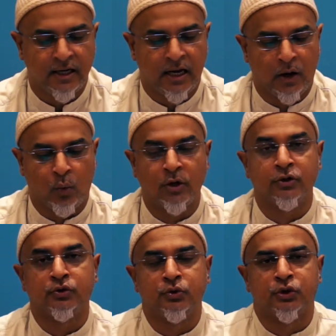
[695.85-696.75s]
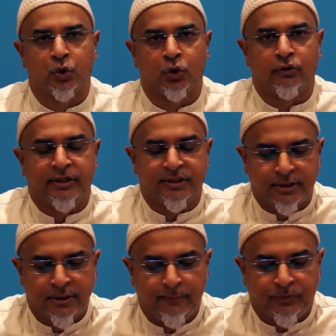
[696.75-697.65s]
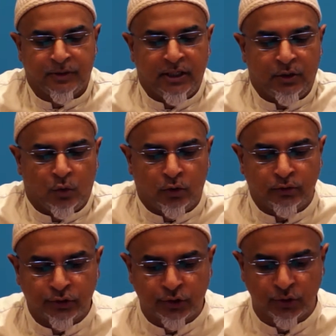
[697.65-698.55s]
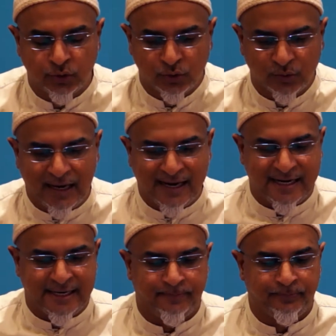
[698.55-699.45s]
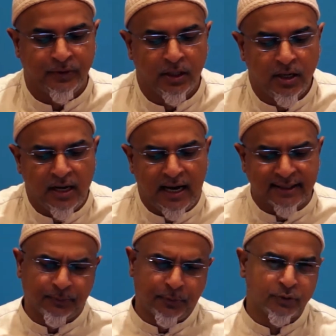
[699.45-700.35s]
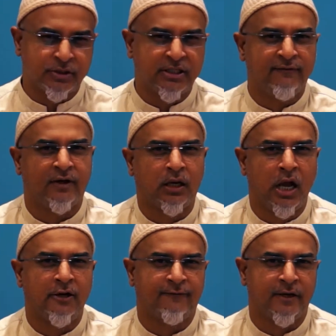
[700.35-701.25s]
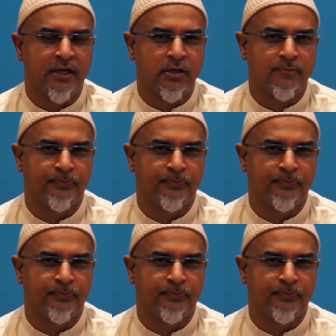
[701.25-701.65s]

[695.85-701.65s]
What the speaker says: one or two stories in order to, I suppose, give a kind of a